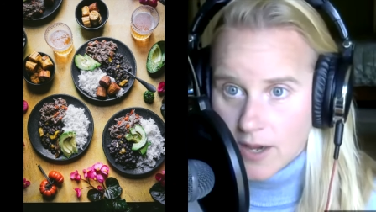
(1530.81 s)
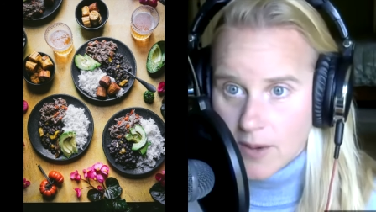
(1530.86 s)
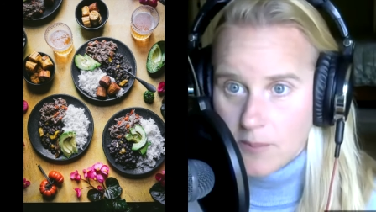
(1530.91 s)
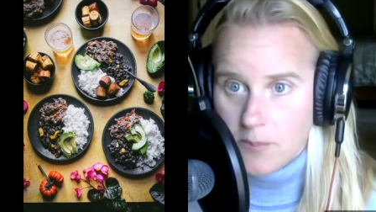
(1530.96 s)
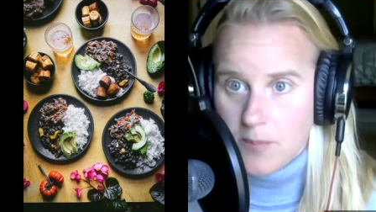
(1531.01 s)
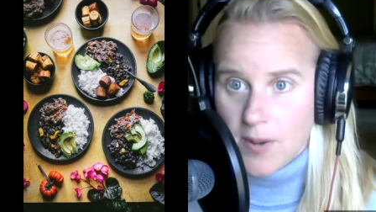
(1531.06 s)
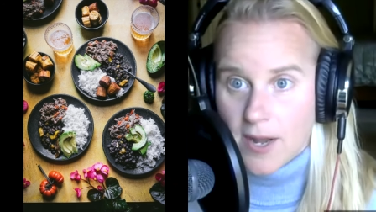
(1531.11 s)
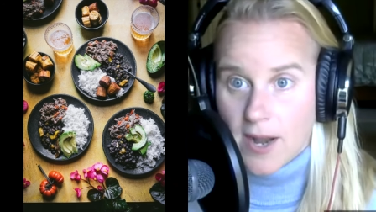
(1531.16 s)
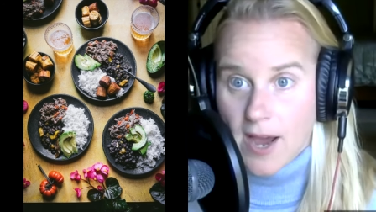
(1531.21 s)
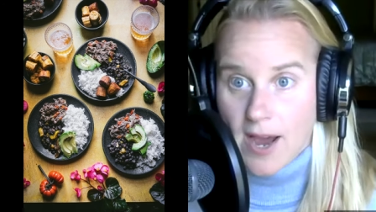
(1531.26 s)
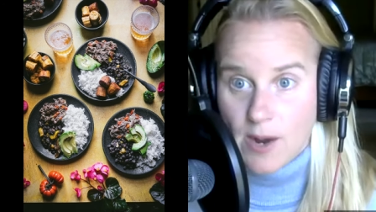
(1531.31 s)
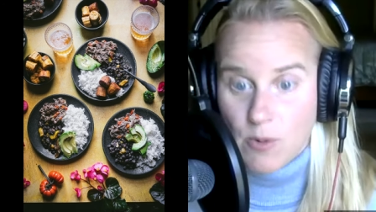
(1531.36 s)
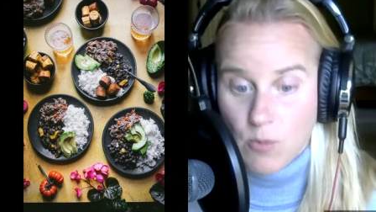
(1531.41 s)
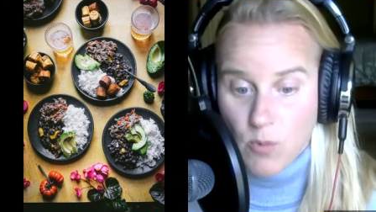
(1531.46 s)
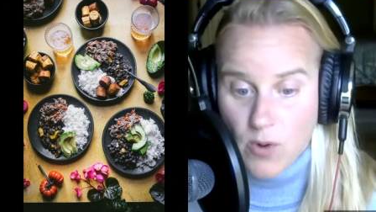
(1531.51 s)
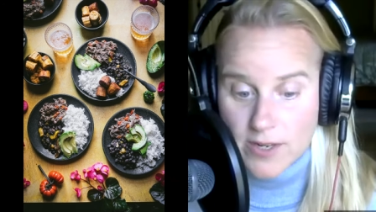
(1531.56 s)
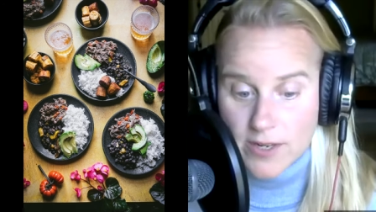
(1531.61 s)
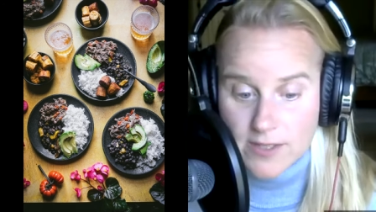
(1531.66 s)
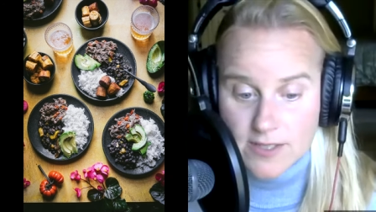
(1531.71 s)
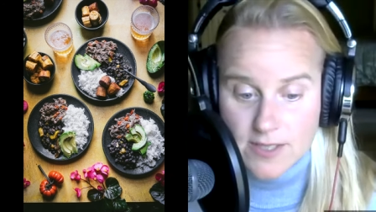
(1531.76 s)
but I
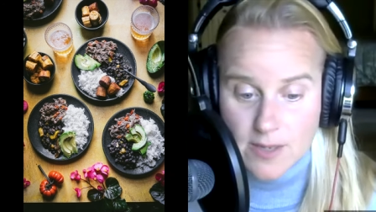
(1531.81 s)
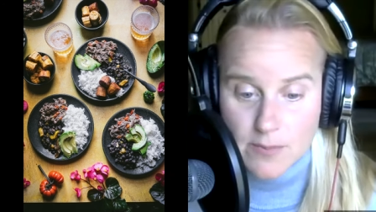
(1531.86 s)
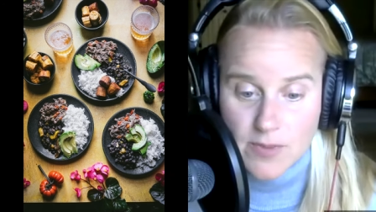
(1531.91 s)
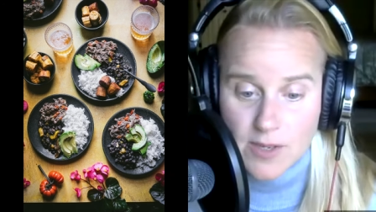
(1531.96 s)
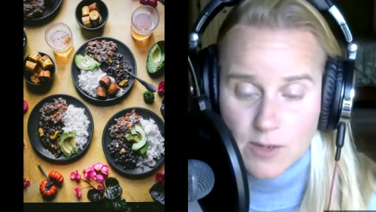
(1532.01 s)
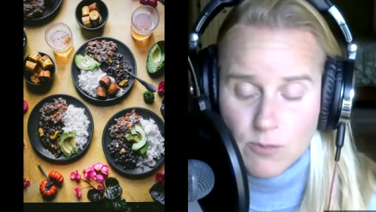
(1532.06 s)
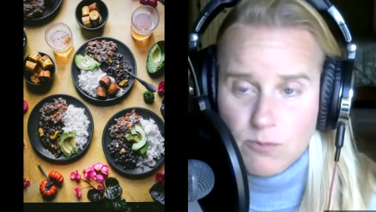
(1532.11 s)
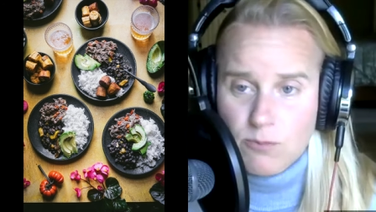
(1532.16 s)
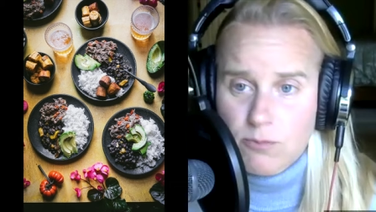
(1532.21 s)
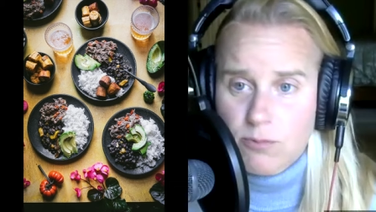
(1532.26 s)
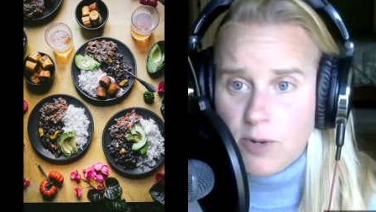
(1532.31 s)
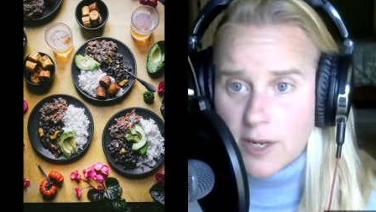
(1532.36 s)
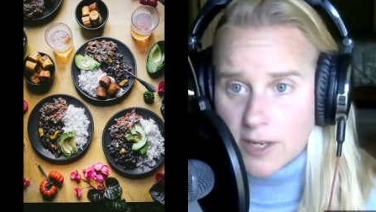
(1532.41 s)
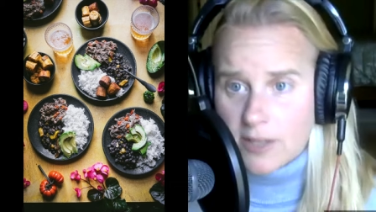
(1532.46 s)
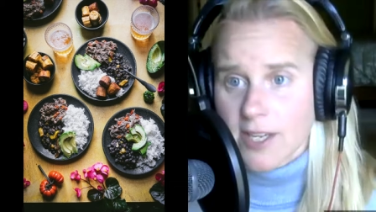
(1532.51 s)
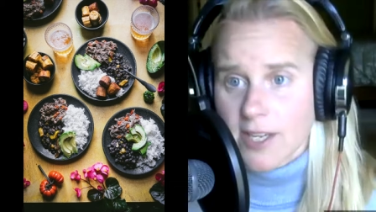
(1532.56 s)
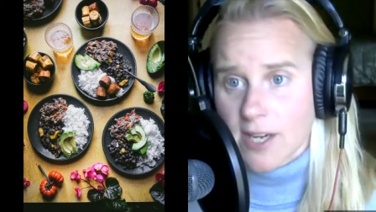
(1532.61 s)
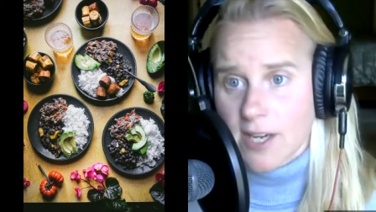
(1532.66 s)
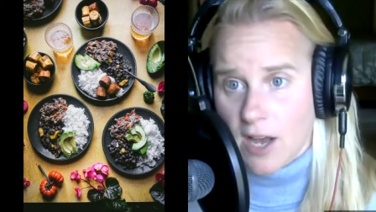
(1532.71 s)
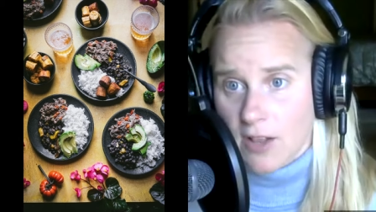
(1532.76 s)
wanted something
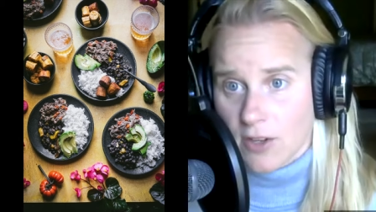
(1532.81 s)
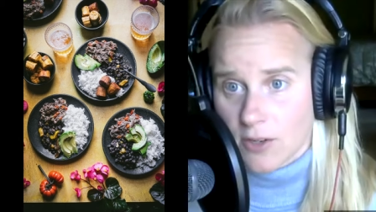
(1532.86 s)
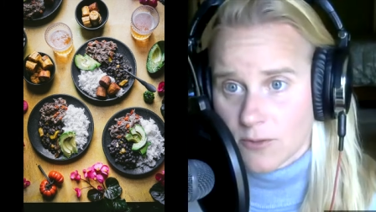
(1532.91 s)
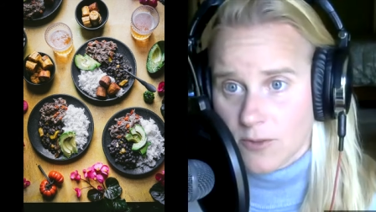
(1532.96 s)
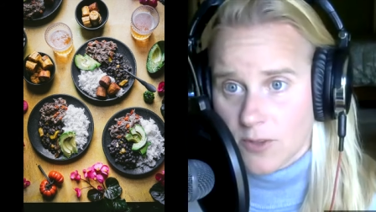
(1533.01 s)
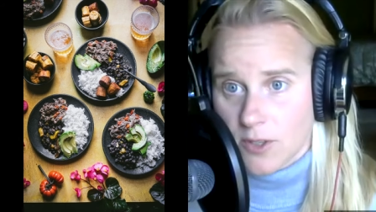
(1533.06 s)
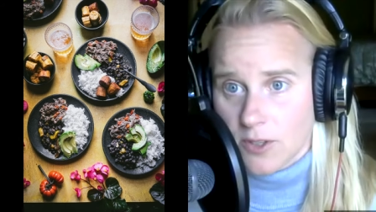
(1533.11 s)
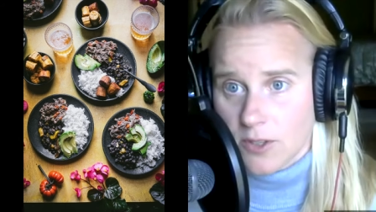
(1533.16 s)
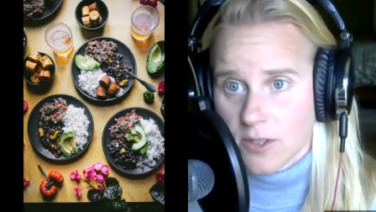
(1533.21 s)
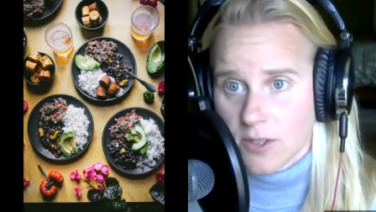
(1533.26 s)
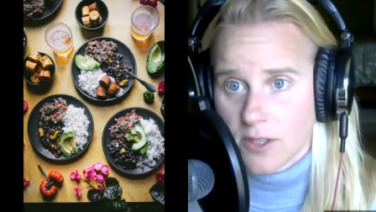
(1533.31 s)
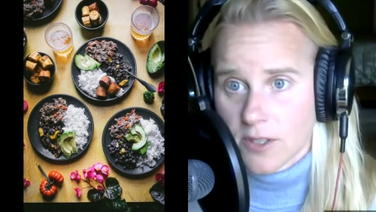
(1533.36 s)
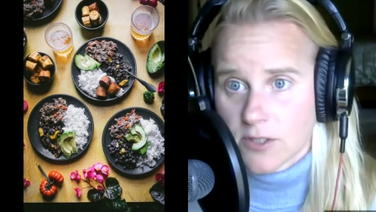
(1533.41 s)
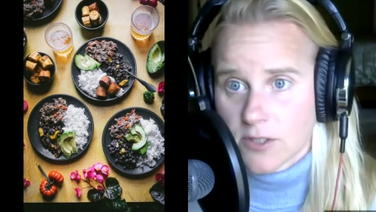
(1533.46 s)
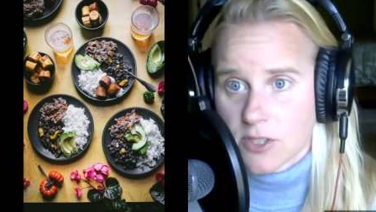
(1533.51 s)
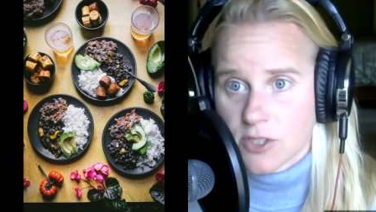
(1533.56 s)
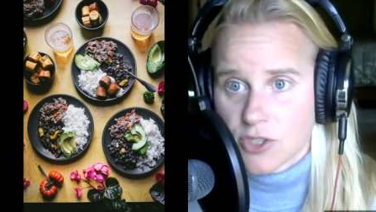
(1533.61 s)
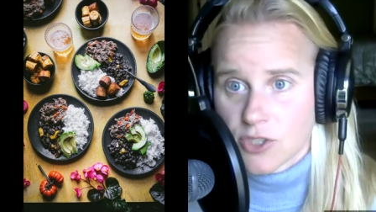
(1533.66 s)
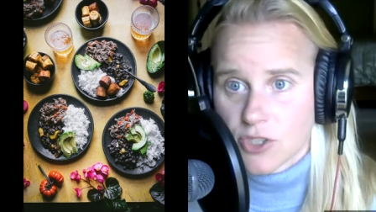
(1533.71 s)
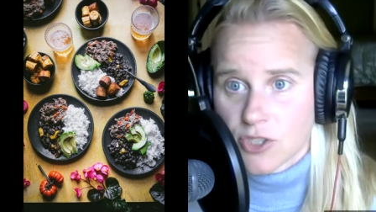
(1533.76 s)
really colorful
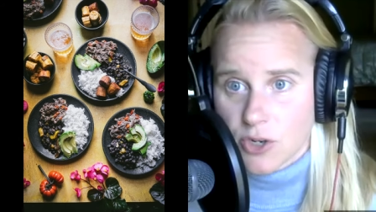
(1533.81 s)
to yes.